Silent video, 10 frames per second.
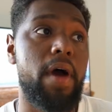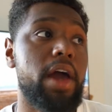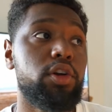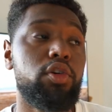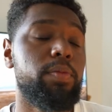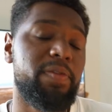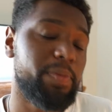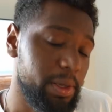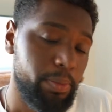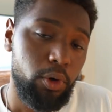Find a group of
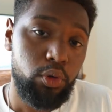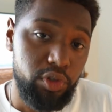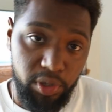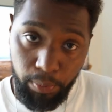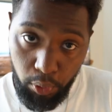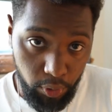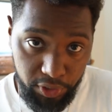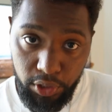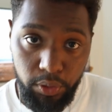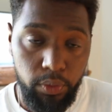people who support
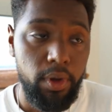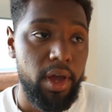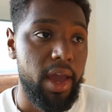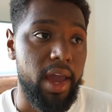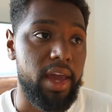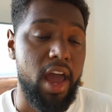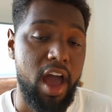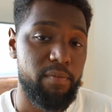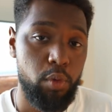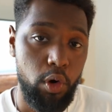you and
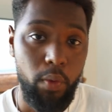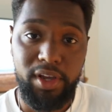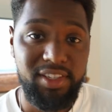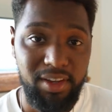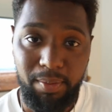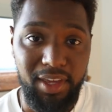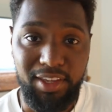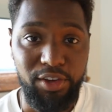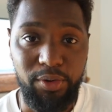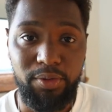have more wisdom
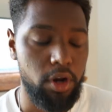than you.